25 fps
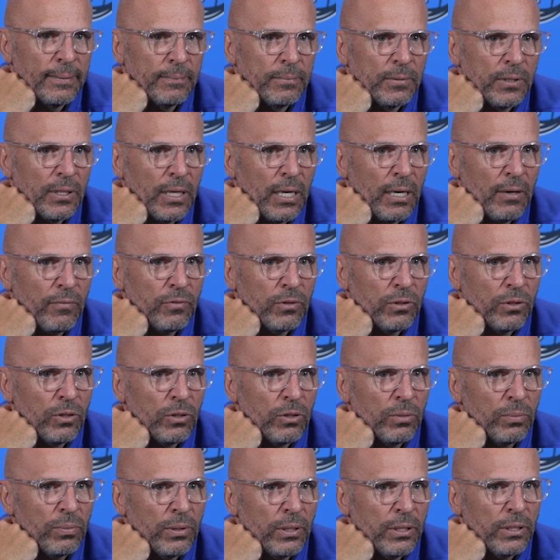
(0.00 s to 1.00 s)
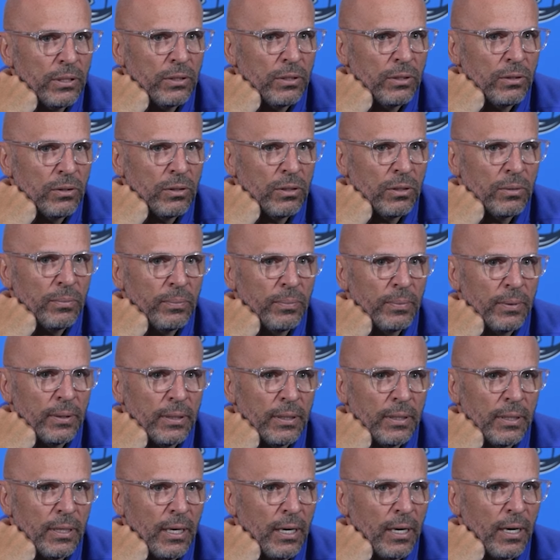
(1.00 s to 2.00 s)
to have to go to play to Europe,
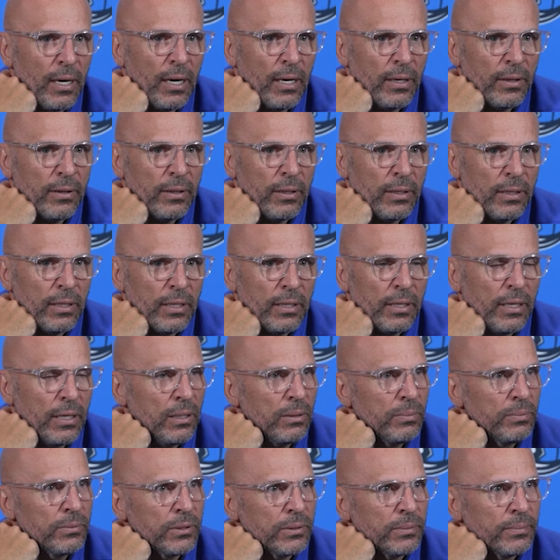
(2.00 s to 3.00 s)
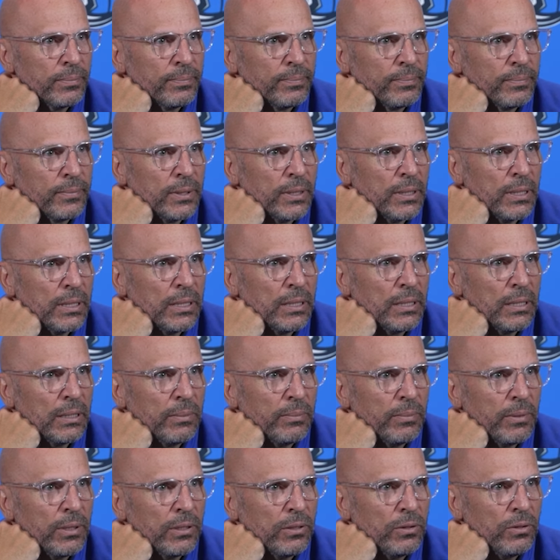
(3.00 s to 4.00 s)
I think it helped him.
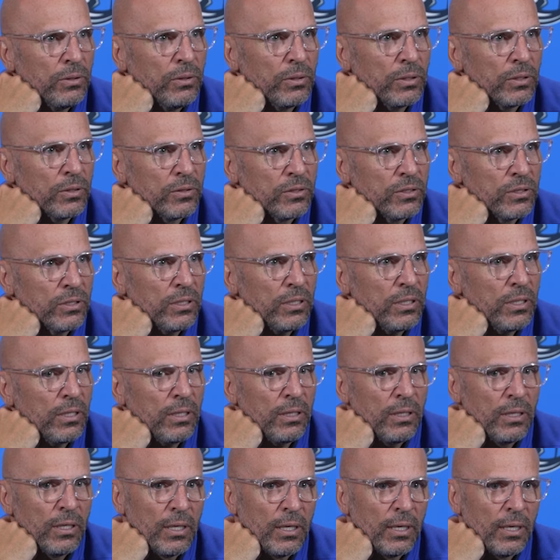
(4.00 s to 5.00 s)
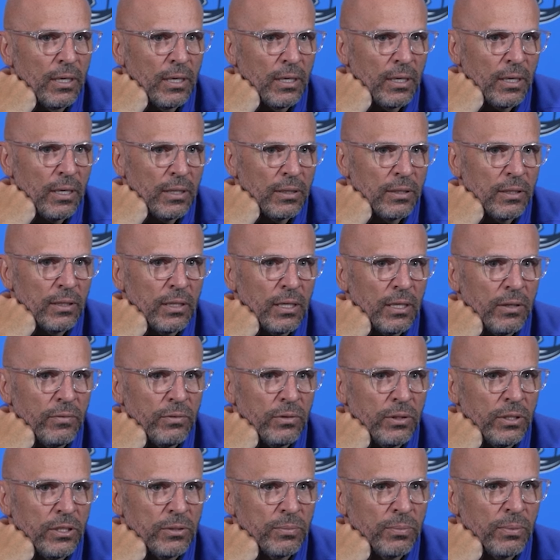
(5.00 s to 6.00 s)
And you can see at the
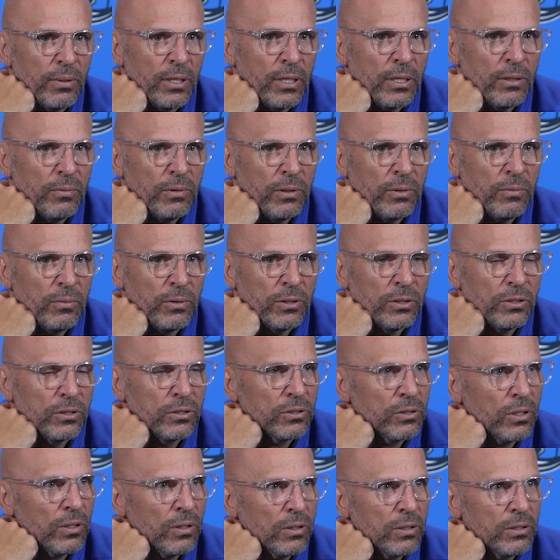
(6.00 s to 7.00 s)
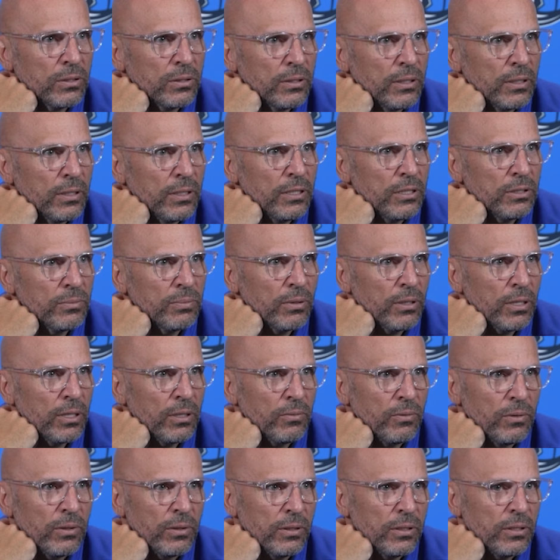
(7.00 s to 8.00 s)
level he's playing with the stars that he's
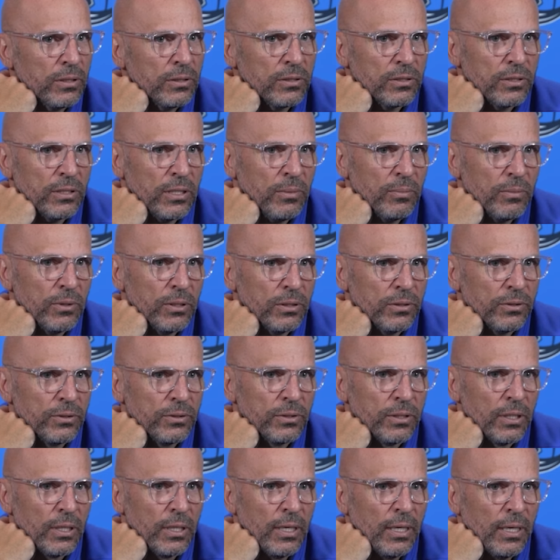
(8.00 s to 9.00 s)
playing with, it's seamless.